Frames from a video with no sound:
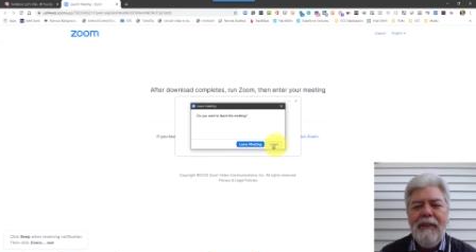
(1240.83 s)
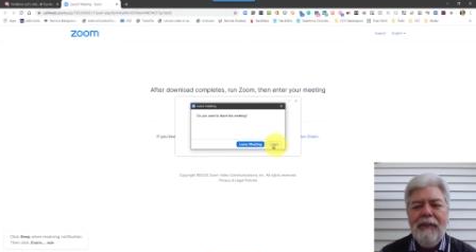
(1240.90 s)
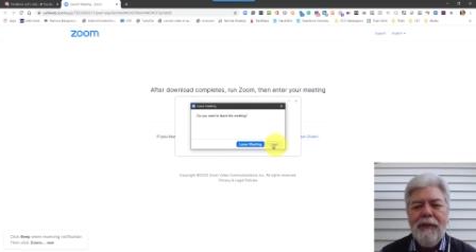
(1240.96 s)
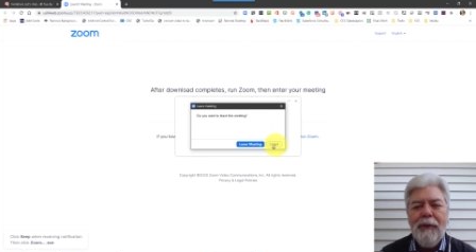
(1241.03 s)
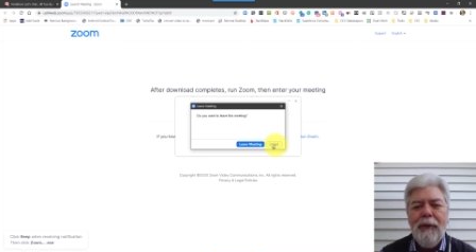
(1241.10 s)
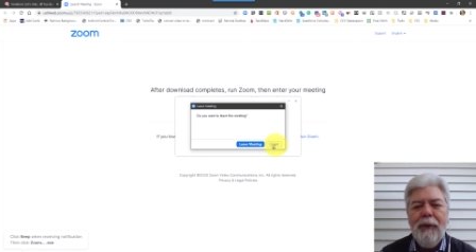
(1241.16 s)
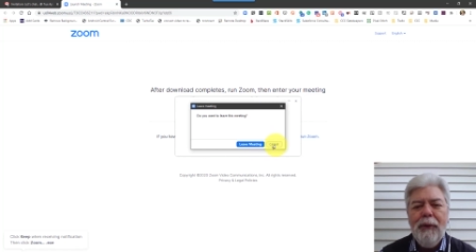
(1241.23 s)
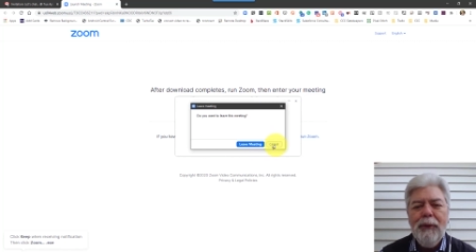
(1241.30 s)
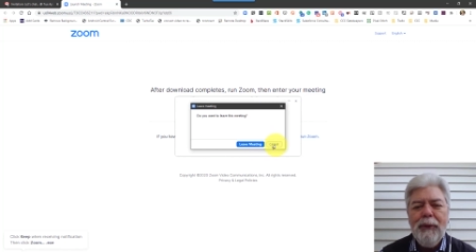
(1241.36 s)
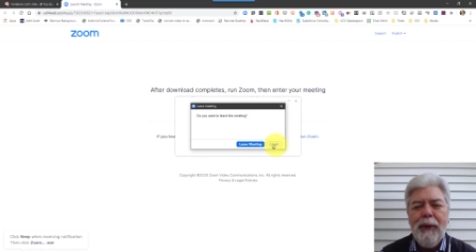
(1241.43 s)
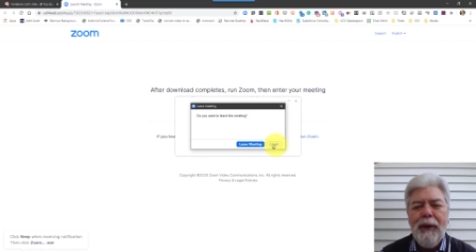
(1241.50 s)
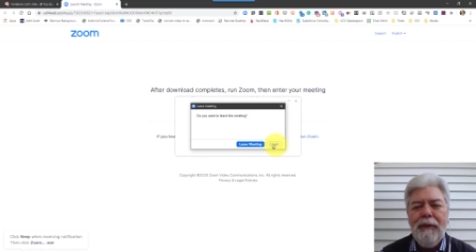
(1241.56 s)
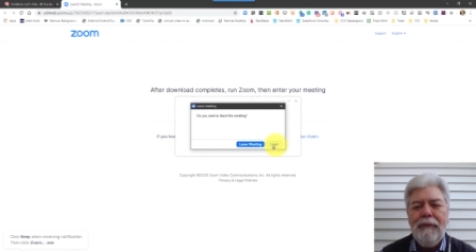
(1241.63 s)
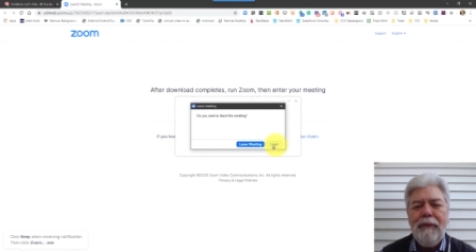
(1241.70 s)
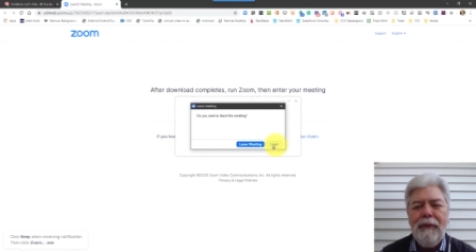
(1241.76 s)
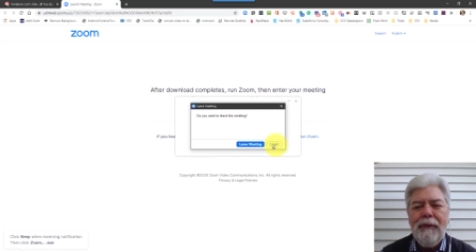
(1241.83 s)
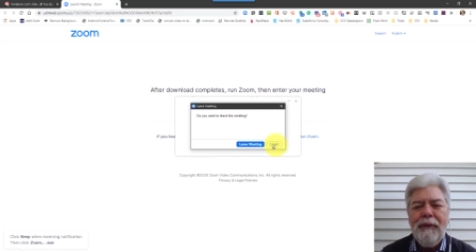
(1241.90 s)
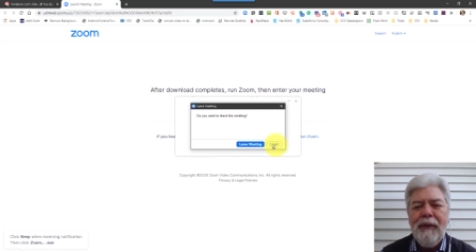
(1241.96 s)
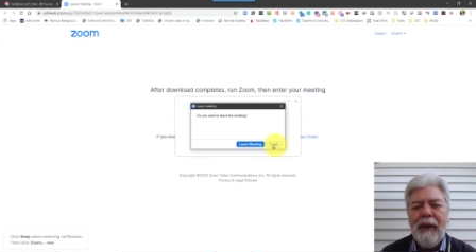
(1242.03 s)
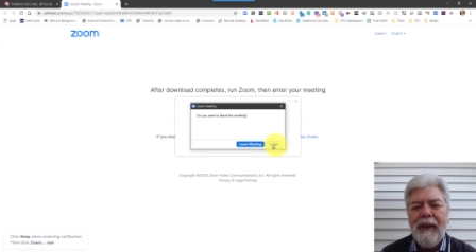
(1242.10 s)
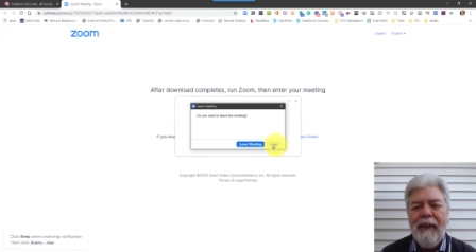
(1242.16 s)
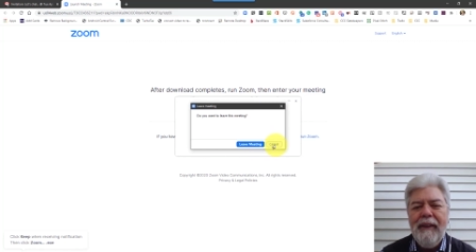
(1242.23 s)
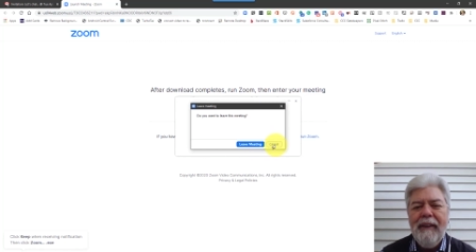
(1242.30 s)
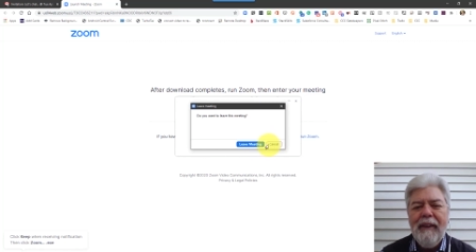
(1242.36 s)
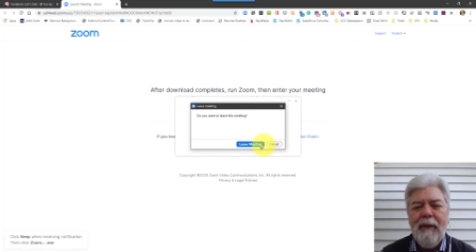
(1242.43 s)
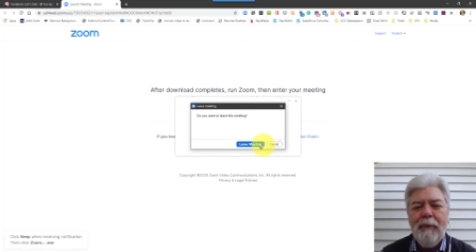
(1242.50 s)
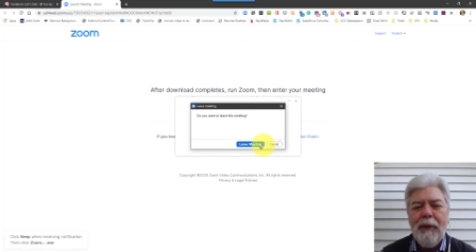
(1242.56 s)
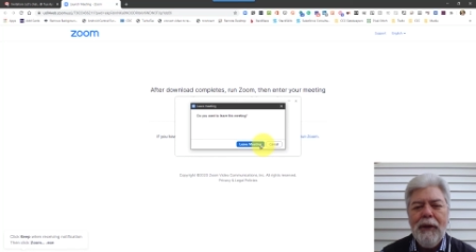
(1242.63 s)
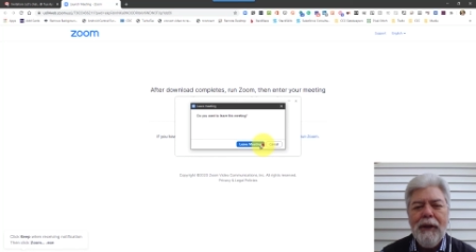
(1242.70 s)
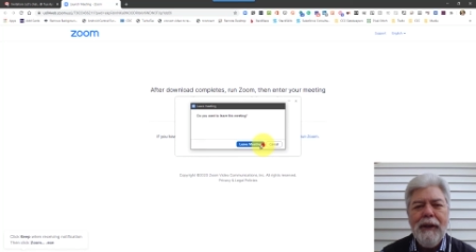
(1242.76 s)
So hold on for a second here.
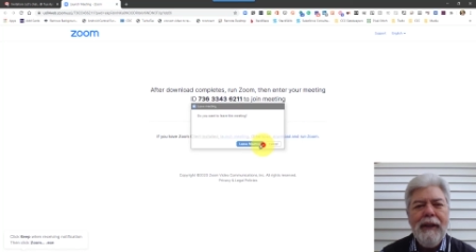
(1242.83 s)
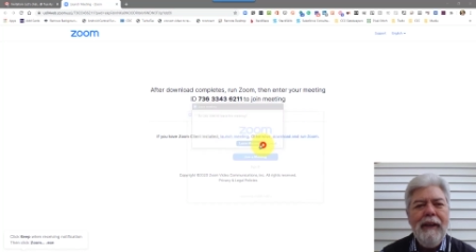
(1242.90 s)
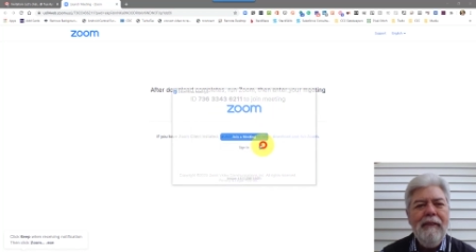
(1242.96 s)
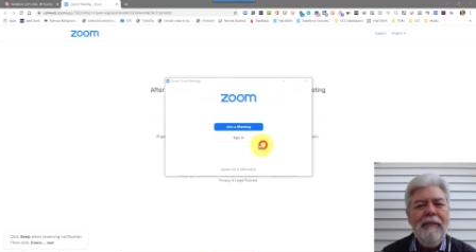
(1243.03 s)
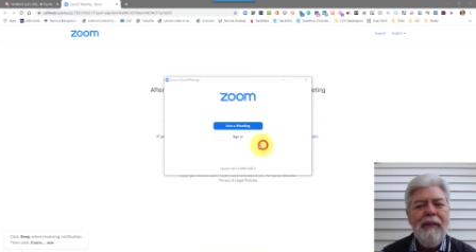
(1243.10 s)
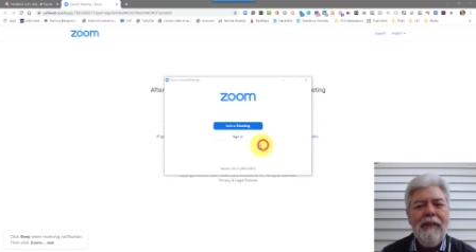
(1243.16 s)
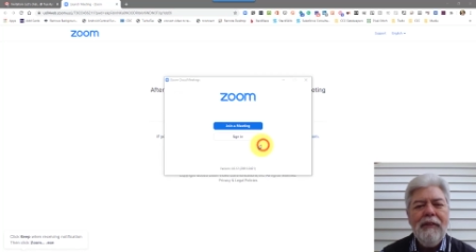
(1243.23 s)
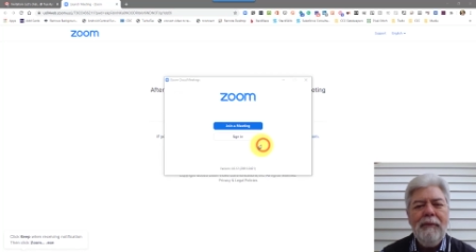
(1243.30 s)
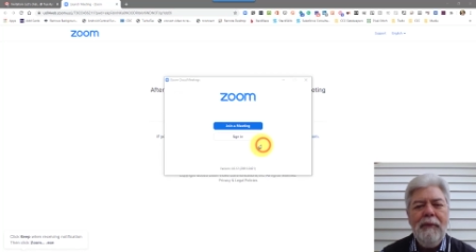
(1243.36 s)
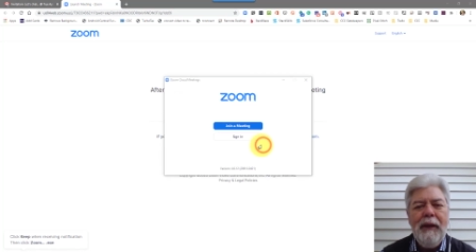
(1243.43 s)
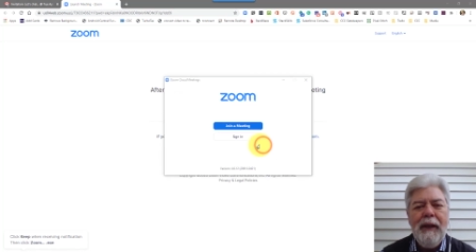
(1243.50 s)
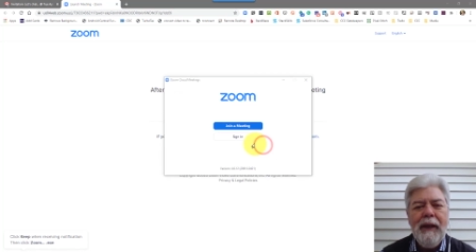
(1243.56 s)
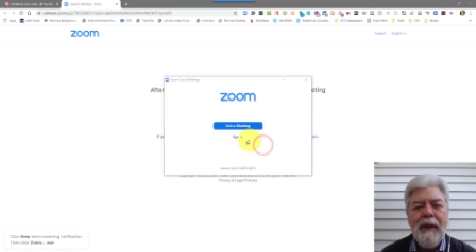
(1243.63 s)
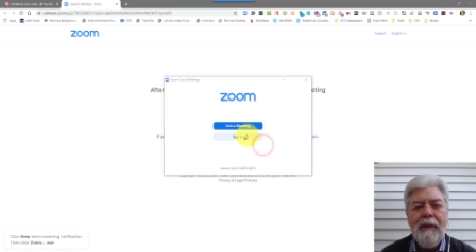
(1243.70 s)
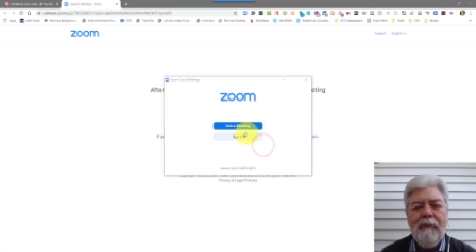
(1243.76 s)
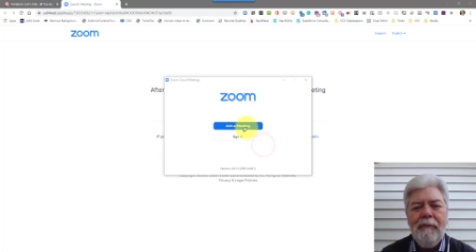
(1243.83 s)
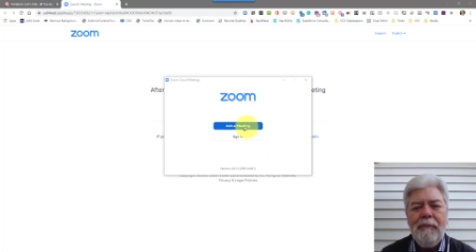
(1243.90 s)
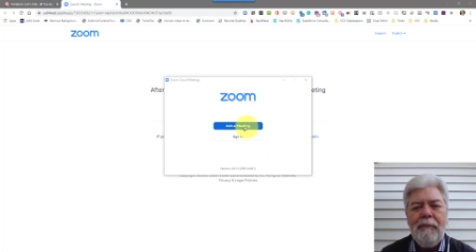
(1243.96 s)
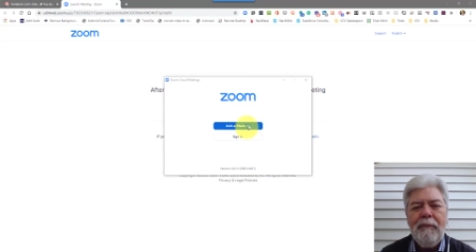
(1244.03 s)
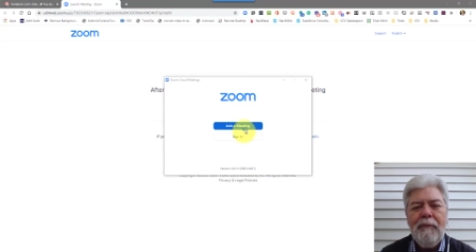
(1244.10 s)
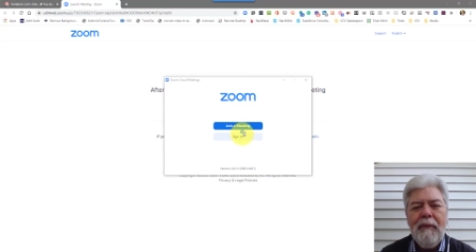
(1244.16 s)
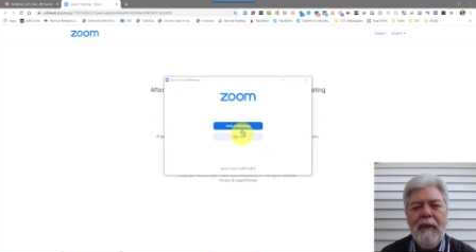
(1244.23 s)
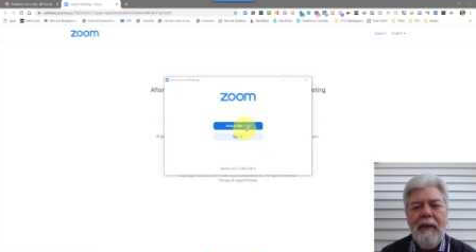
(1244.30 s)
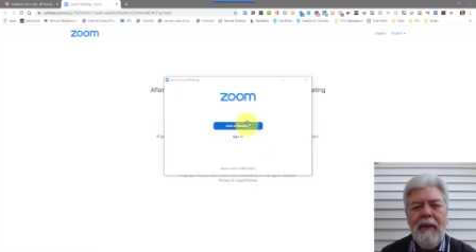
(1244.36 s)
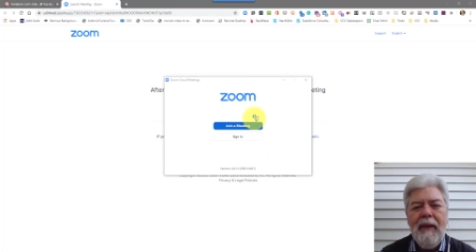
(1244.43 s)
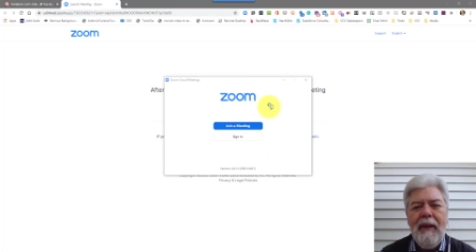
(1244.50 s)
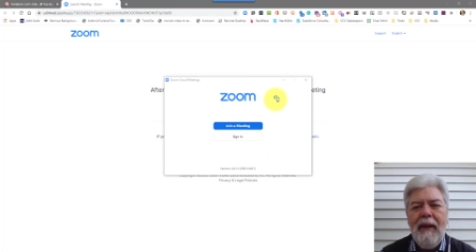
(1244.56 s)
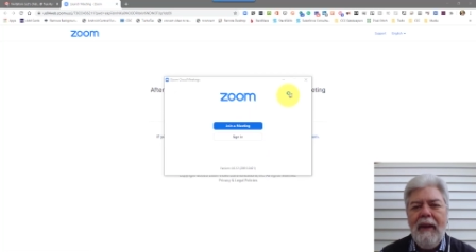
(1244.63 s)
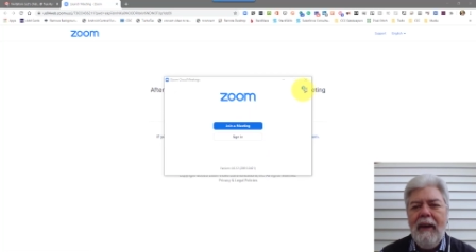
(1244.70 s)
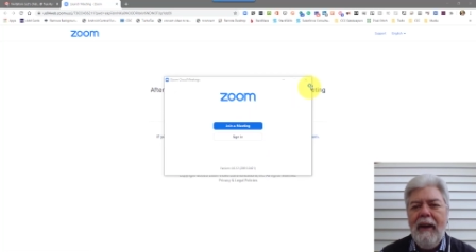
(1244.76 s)
I'm going to leave this meeting
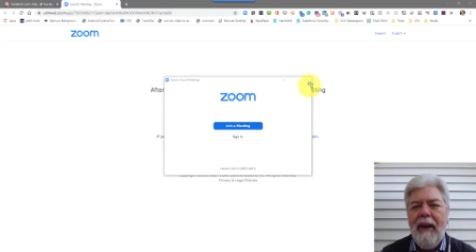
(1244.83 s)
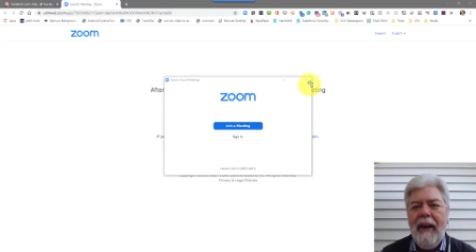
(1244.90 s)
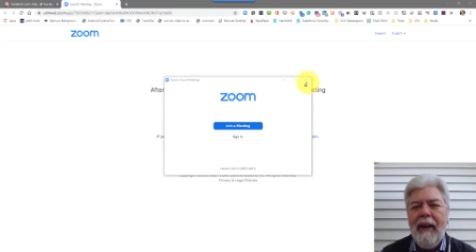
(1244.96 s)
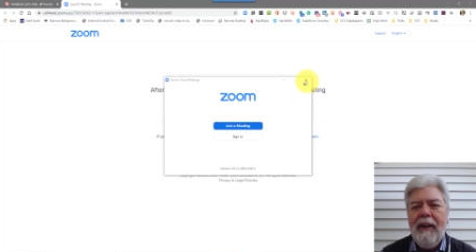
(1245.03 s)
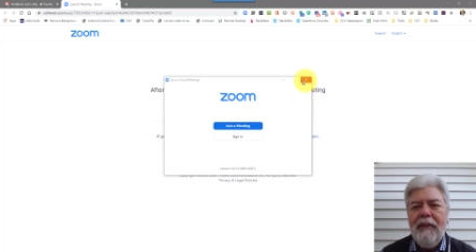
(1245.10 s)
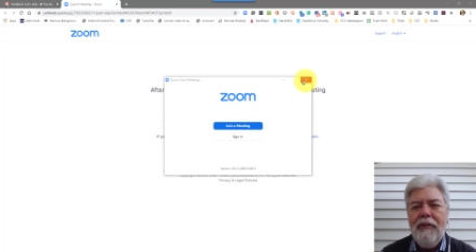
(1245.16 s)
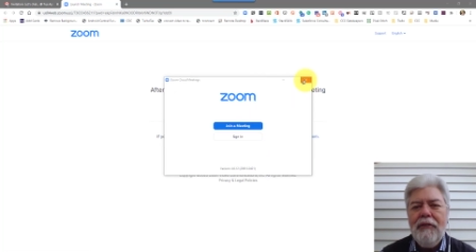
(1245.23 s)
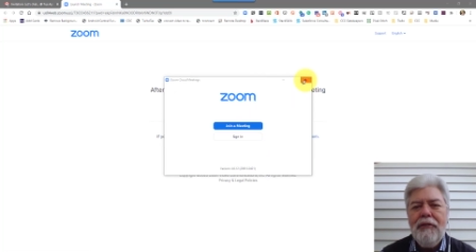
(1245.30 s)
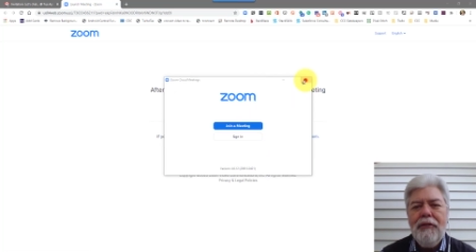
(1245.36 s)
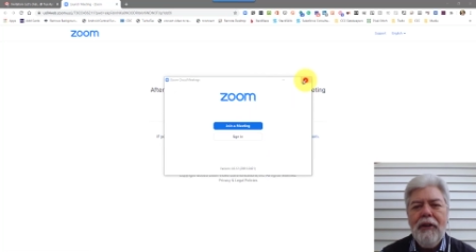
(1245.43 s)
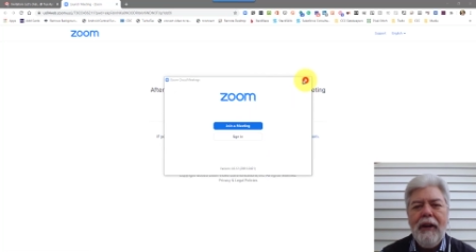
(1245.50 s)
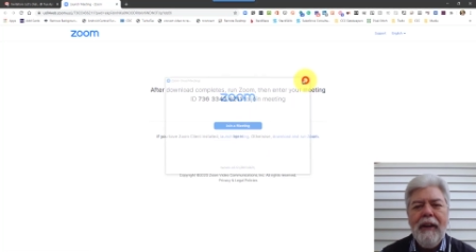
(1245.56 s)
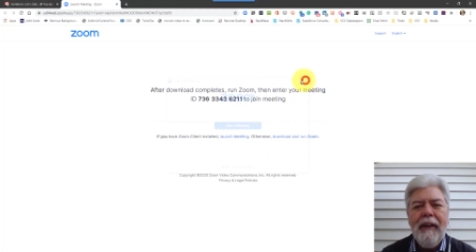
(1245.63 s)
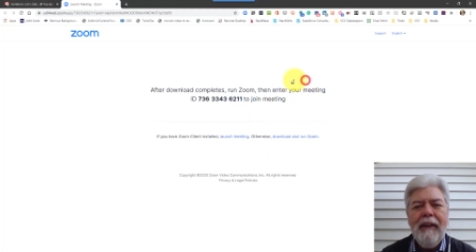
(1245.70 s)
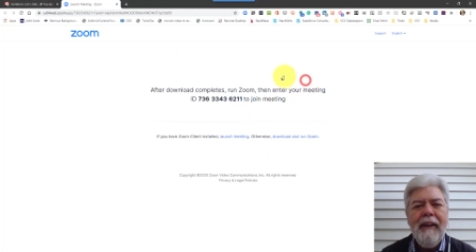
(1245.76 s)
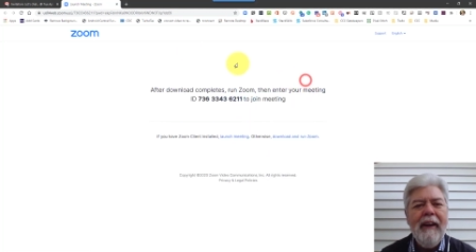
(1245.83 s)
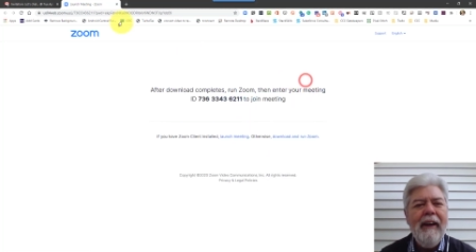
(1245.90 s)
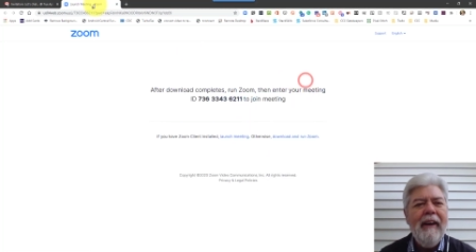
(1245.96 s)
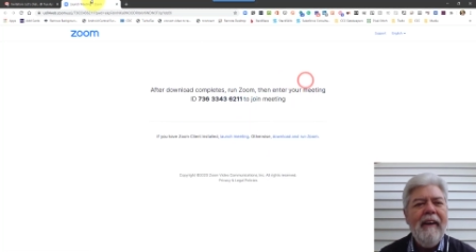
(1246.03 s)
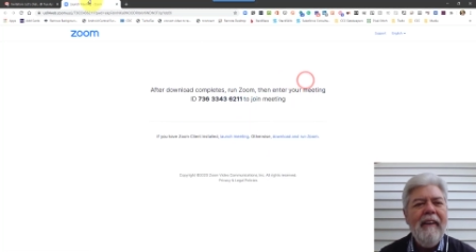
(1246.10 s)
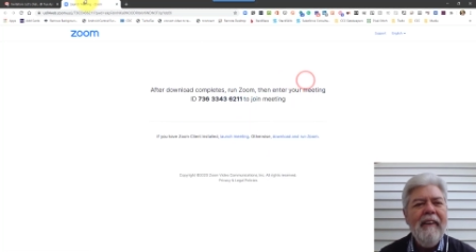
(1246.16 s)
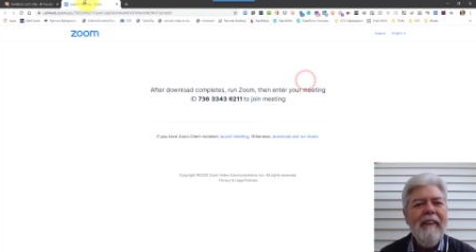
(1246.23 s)
and shut it down.